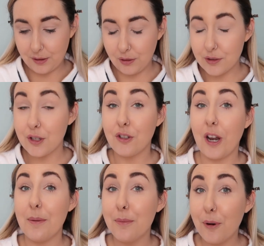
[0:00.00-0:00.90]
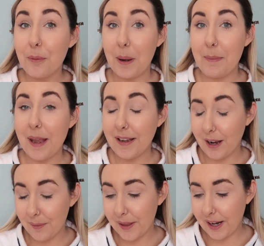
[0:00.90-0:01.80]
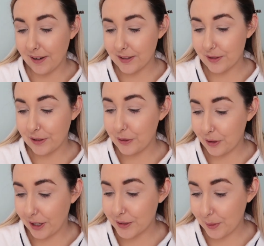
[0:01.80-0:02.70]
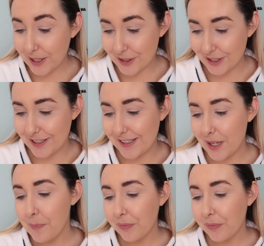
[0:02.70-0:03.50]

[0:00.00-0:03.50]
concentrating more on my makeup than answering your guys' questions.